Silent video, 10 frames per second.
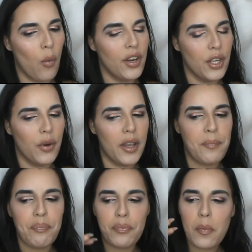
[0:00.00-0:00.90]
we do it.
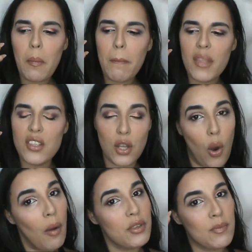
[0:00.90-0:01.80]

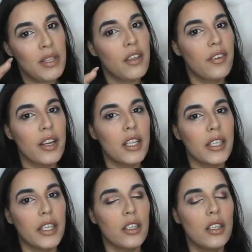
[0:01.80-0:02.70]
So I just want to make that very
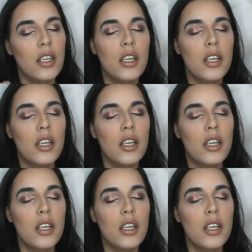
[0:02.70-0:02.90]
clear.